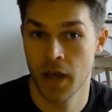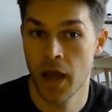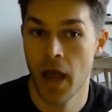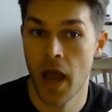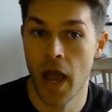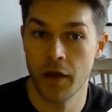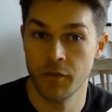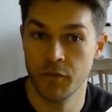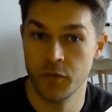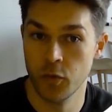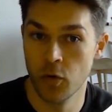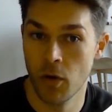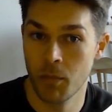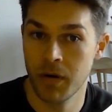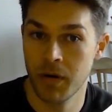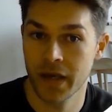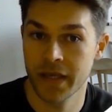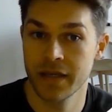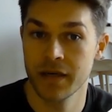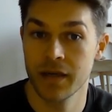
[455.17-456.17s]
A viewer
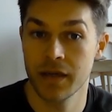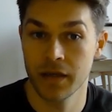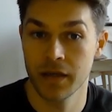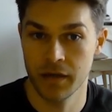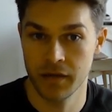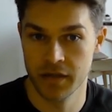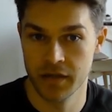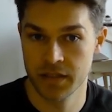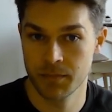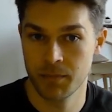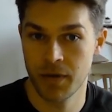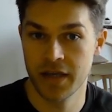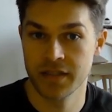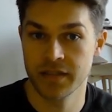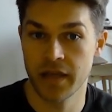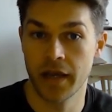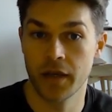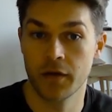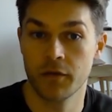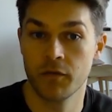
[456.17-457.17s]
plugin displays
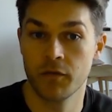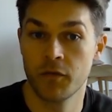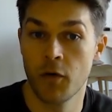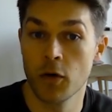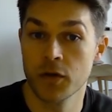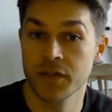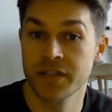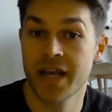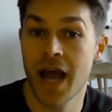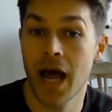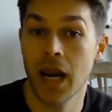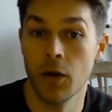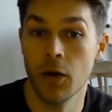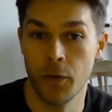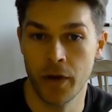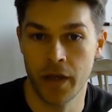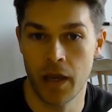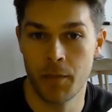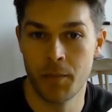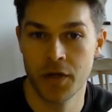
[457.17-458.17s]
a false
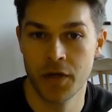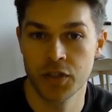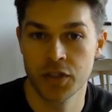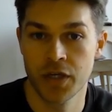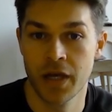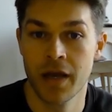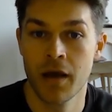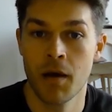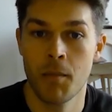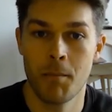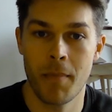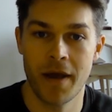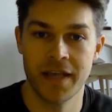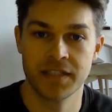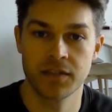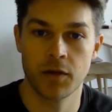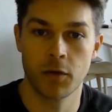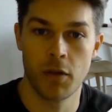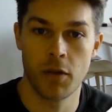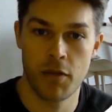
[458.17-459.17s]
coloring image
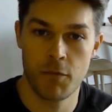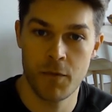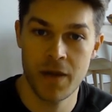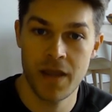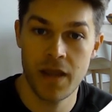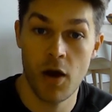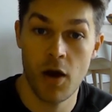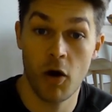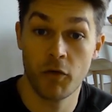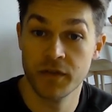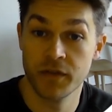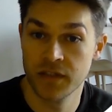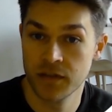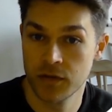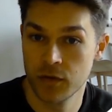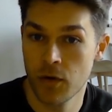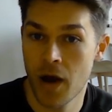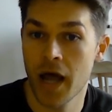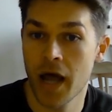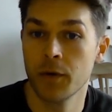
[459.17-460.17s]
based on 3 of its
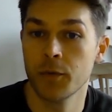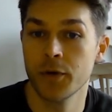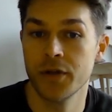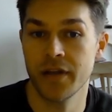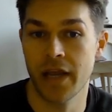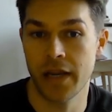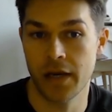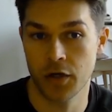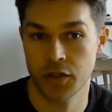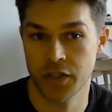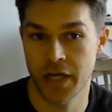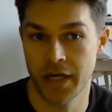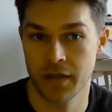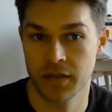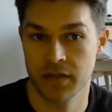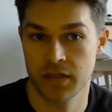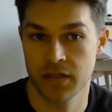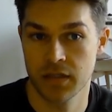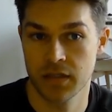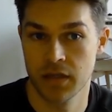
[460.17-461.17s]
200 data
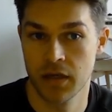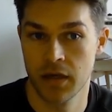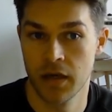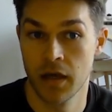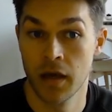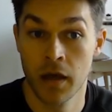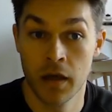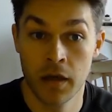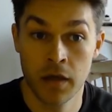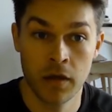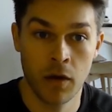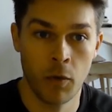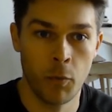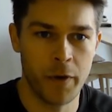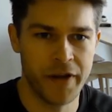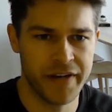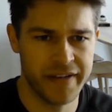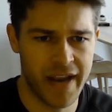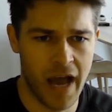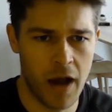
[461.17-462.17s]
channels.
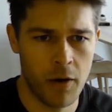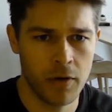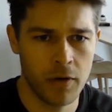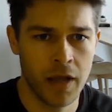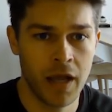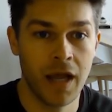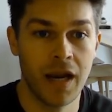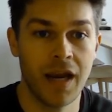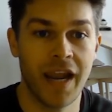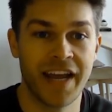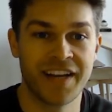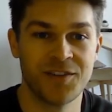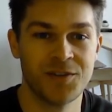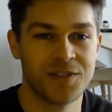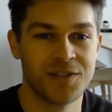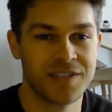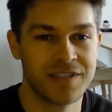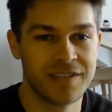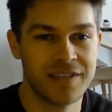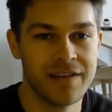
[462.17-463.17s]
We'd now like to
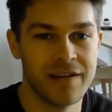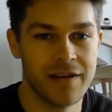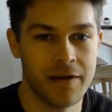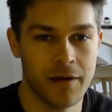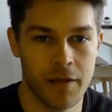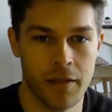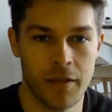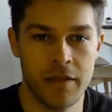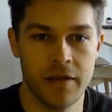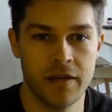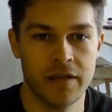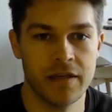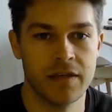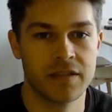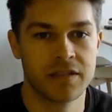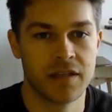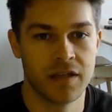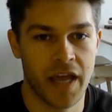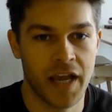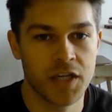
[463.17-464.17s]
steer the
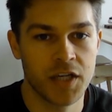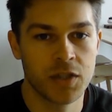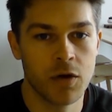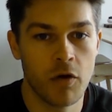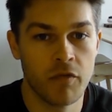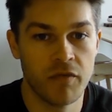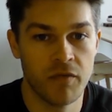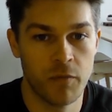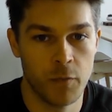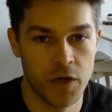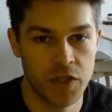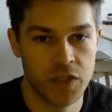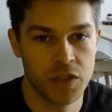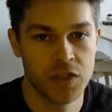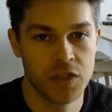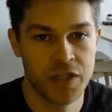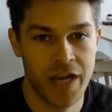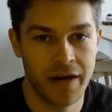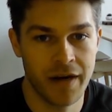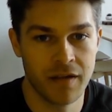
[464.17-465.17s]
selection of which
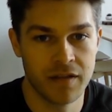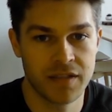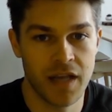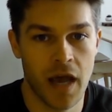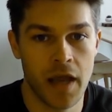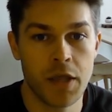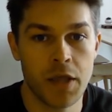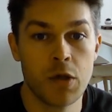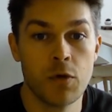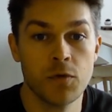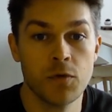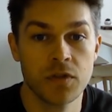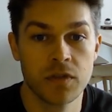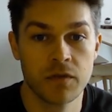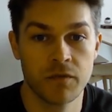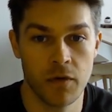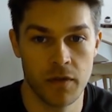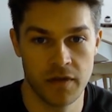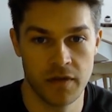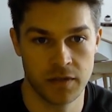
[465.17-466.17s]
channels are used
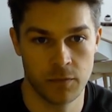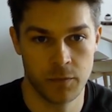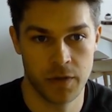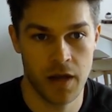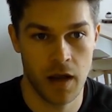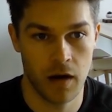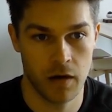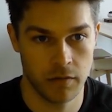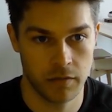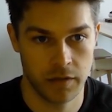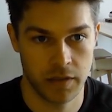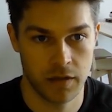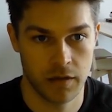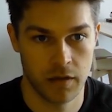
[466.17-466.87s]
for this recoloring.